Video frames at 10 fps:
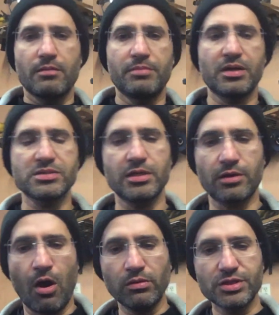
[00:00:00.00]
because
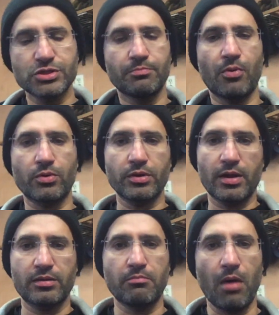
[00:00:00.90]
they're only supported
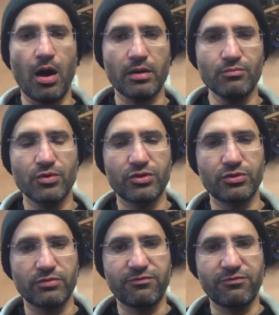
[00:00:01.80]
at the bottom with